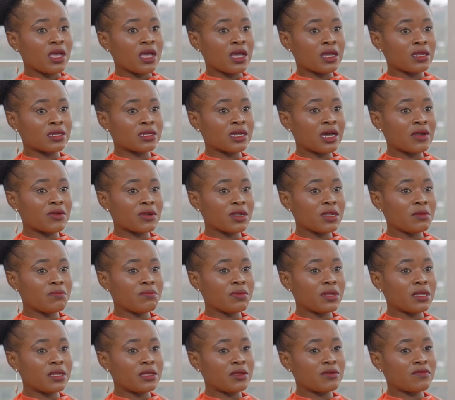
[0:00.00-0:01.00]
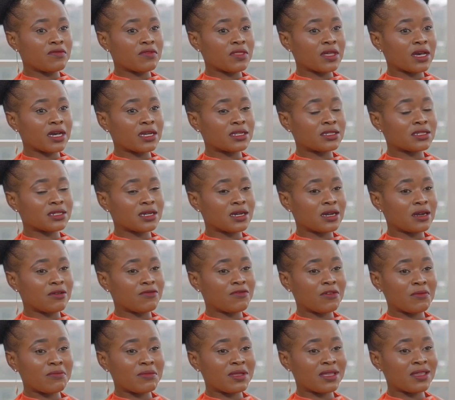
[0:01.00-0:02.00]
And I really believe that uh,
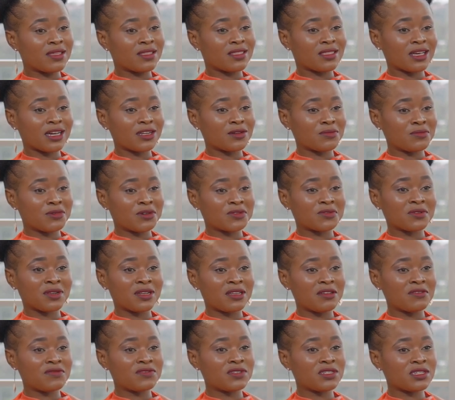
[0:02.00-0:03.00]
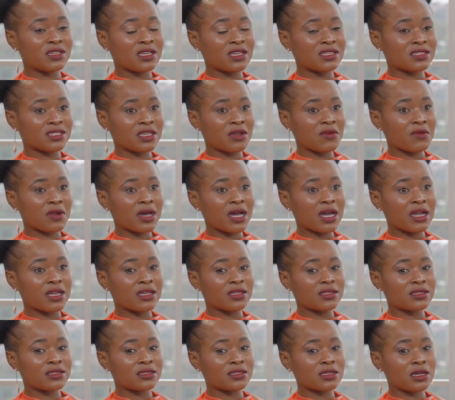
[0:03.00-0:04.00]
for me, that motto, lifting S R
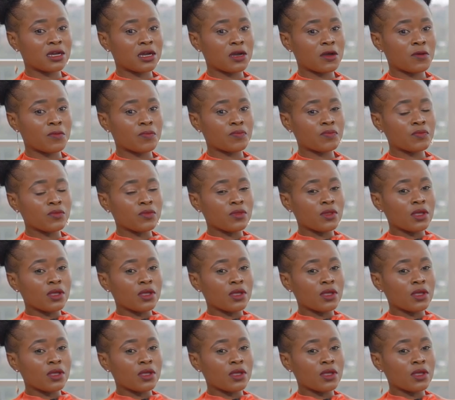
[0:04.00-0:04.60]
Is, um,